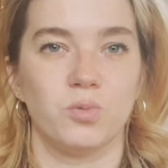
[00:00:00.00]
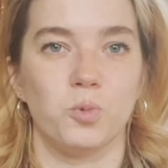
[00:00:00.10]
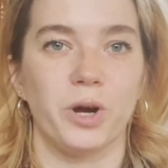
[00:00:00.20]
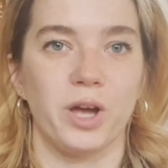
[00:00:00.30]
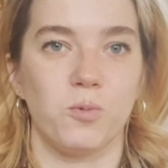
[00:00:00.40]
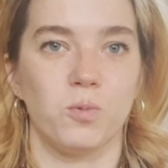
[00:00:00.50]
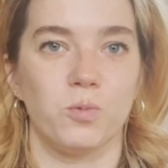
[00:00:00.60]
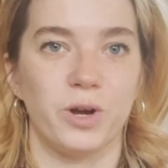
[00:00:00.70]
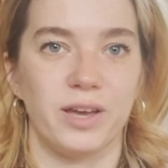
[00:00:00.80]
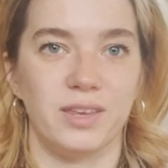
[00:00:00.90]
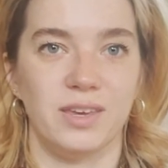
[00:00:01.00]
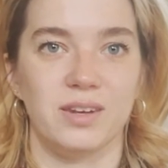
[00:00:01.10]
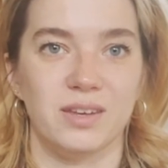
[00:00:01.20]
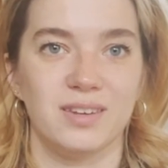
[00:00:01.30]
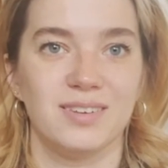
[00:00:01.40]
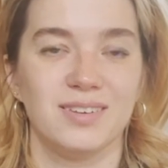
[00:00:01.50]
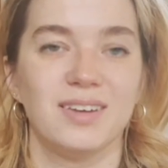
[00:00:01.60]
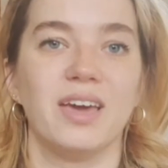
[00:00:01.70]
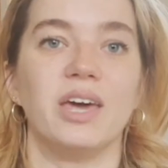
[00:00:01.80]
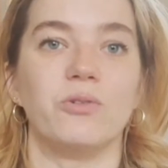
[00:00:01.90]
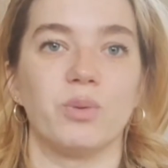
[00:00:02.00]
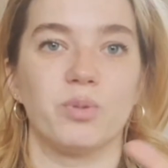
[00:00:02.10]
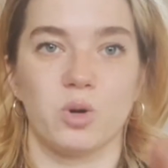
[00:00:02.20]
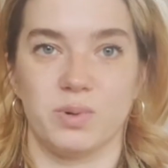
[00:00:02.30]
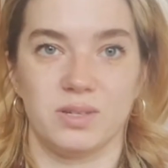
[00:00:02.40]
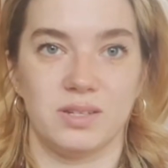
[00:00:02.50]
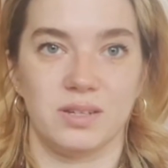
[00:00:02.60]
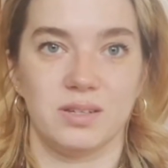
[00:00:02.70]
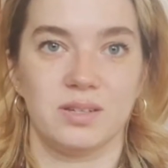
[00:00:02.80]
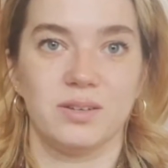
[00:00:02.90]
what I needed and repurposed it.